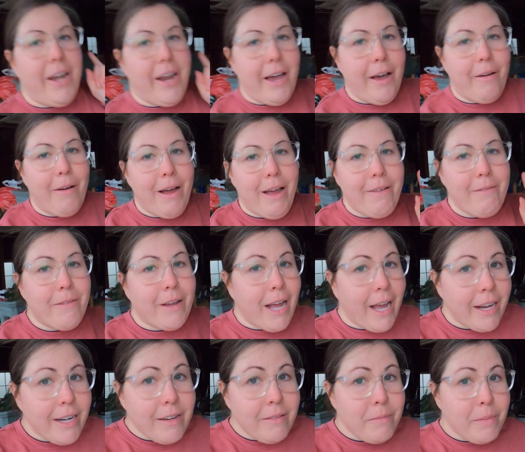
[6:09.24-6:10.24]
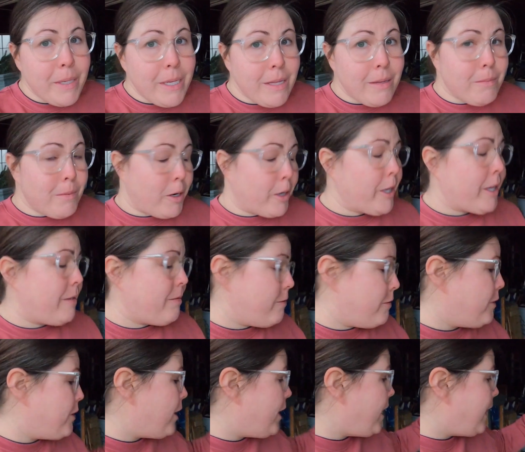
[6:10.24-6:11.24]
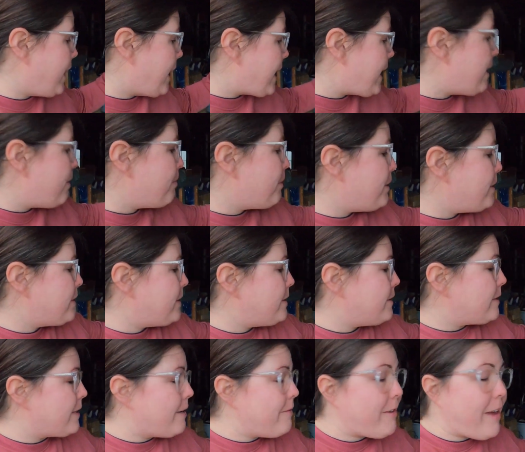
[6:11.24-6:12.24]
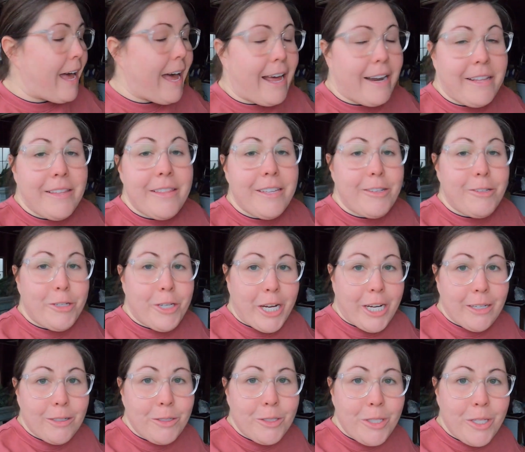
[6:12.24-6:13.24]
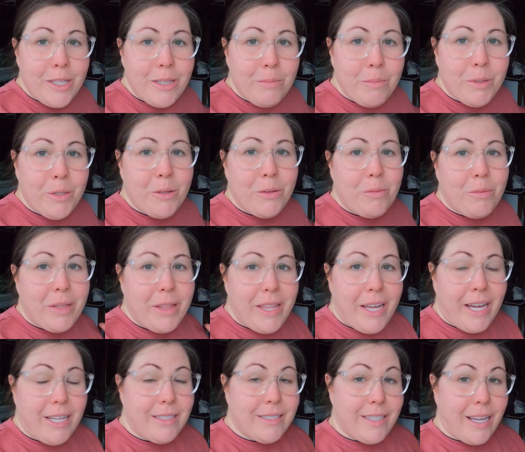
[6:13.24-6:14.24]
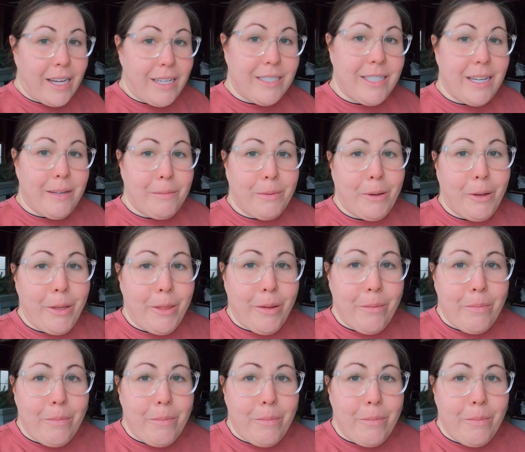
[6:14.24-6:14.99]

Now, I've kind of been in the market for a lamp. Since I've added the chairs to the booth with that side table in the